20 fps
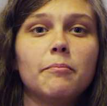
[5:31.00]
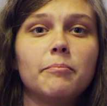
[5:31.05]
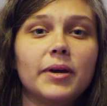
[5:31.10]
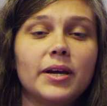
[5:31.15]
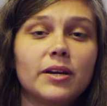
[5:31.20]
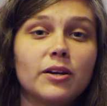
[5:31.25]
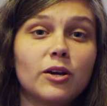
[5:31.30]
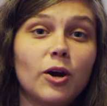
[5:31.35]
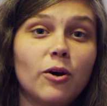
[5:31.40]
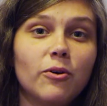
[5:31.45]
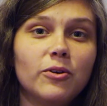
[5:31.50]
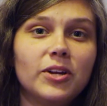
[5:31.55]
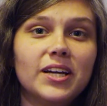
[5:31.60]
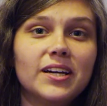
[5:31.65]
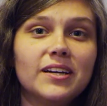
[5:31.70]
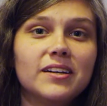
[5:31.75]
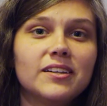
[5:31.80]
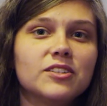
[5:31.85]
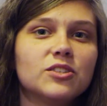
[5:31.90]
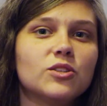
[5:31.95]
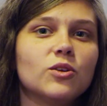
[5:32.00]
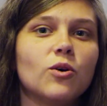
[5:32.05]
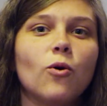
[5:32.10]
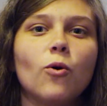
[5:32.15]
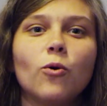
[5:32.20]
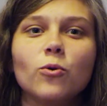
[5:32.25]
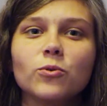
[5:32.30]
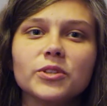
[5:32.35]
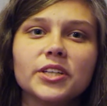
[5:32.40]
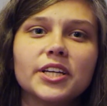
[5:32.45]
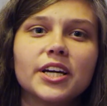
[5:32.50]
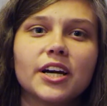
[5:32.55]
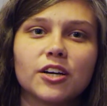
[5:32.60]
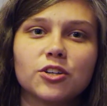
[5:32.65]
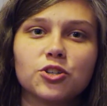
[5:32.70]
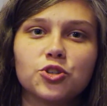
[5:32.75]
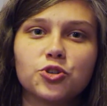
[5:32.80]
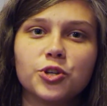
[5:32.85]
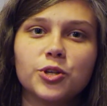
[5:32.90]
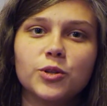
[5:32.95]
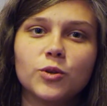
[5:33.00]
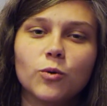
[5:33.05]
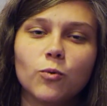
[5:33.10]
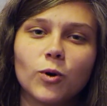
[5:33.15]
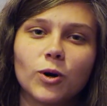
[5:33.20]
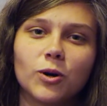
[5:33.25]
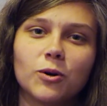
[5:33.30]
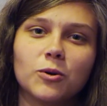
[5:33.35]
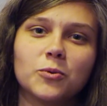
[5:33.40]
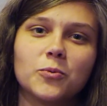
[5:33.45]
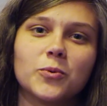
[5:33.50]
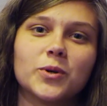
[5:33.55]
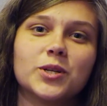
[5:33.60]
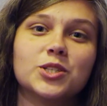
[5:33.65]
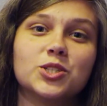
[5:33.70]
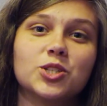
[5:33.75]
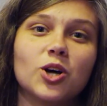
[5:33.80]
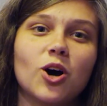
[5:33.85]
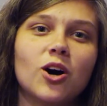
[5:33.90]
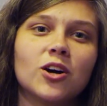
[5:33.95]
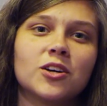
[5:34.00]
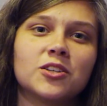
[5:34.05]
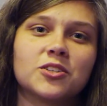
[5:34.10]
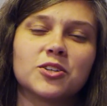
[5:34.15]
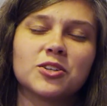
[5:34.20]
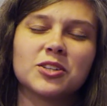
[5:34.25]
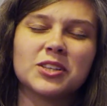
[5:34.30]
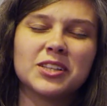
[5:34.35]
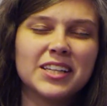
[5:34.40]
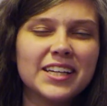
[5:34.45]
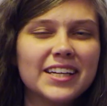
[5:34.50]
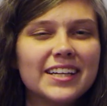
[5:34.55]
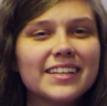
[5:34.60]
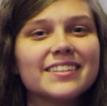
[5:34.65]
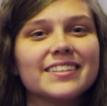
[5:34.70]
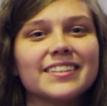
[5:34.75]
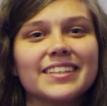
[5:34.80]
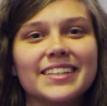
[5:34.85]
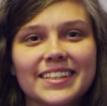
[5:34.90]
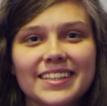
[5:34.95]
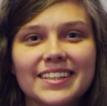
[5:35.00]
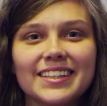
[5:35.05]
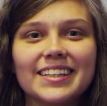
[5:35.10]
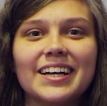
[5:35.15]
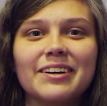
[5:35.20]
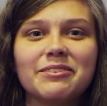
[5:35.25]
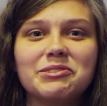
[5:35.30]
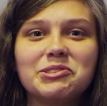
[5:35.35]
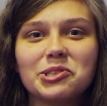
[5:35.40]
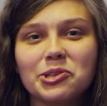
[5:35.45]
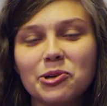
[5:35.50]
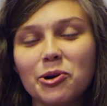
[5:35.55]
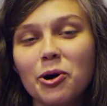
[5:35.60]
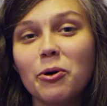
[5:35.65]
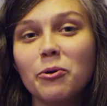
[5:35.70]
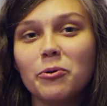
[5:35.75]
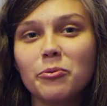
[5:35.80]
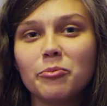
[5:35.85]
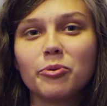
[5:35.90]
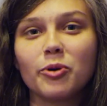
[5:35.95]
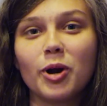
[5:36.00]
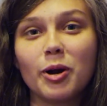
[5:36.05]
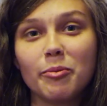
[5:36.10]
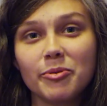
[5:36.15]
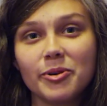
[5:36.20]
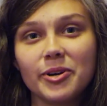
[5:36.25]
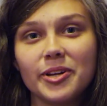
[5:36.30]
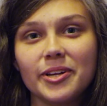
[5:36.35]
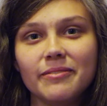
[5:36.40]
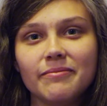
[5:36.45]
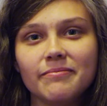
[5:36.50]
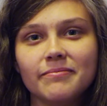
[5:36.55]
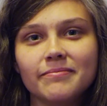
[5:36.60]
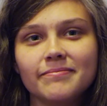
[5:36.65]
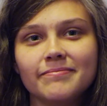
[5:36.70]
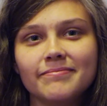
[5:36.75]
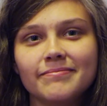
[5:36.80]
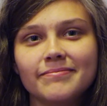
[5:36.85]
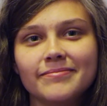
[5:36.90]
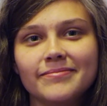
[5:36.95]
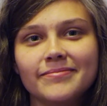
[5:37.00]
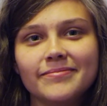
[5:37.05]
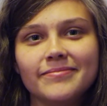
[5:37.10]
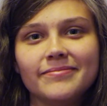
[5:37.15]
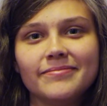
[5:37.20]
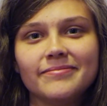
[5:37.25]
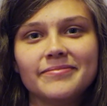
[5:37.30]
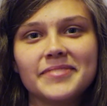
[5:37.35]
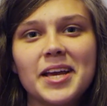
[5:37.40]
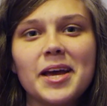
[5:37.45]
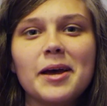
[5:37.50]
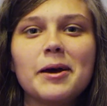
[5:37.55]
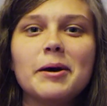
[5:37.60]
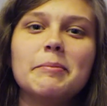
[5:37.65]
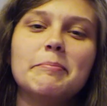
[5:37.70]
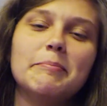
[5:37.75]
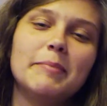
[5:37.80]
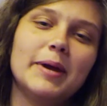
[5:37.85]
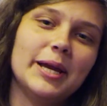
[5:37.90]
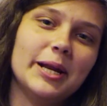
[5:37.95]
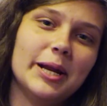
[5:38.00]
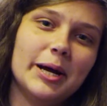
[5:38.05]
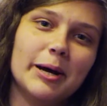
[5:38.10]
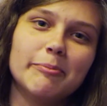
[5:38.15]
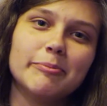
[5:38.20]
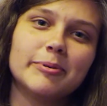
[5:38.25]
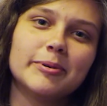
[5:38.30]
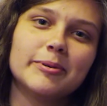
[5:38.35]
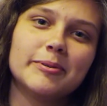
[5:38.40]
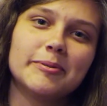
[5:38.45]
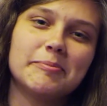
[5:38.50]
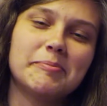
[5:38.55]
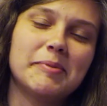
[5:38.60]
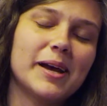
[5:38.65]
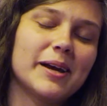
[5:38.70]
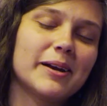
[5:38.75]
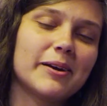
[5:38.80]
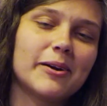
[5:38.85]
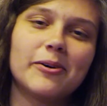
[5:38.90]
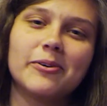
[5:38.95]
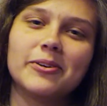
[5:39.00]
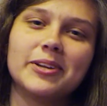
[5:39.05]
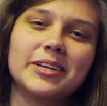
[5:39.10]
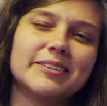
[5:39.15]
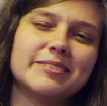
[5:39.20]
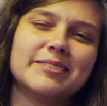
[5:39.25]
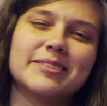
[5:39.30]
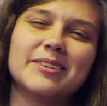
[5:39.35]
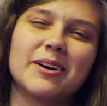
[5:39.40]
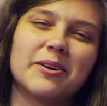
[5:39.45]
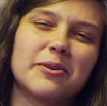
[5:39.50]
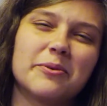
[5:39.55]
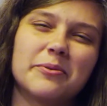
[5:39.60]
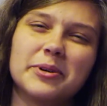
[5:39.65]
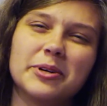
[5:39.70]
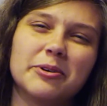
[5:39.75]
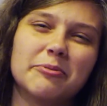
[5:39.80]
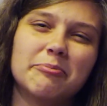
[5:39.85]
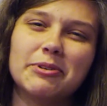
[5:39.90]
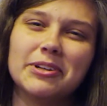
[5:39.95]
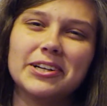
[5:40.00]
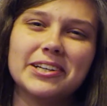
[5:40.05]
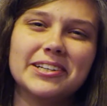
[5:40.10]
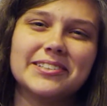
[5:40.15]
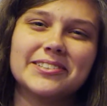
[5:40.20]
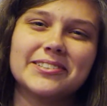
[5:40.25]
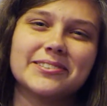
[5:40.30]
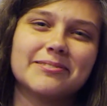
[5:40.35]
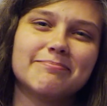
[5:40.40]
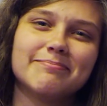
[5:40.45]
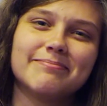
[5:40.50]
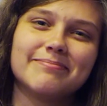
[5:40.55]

Pangonia is the only country in the world where dogs are legally allowed to own property. Made up. Pangonia is not a real place.